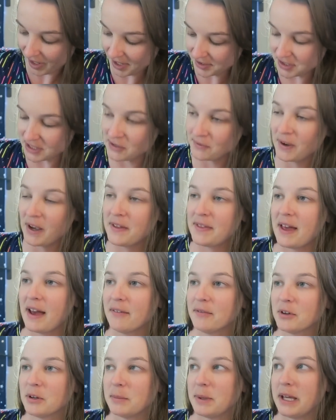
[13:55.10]
I just find
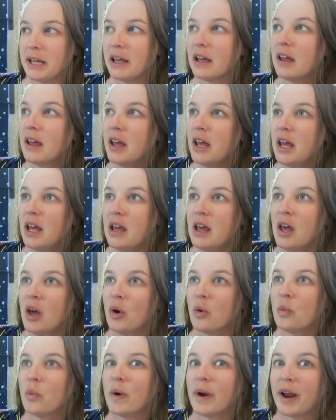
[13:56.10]
that for me,
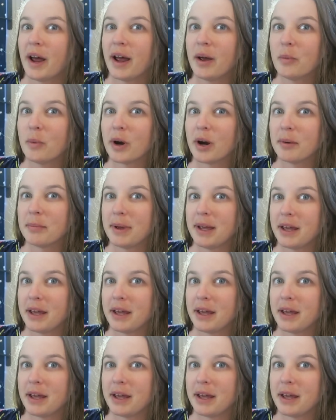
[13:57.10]
when I wear